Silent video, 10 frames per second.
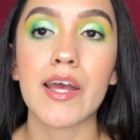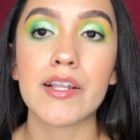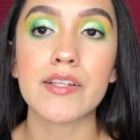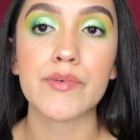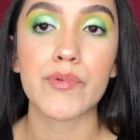
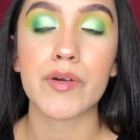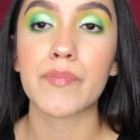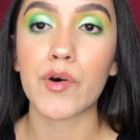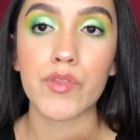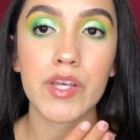and we're
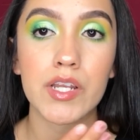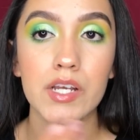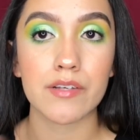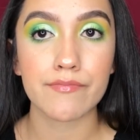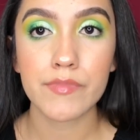both
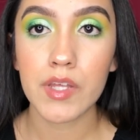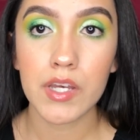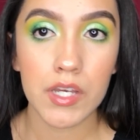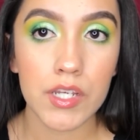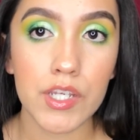gonna,
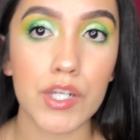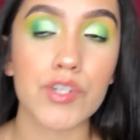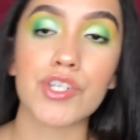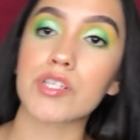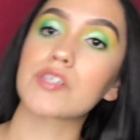you know,
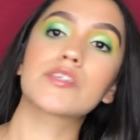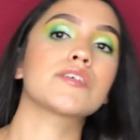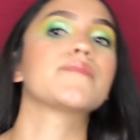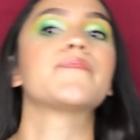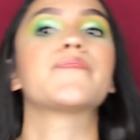just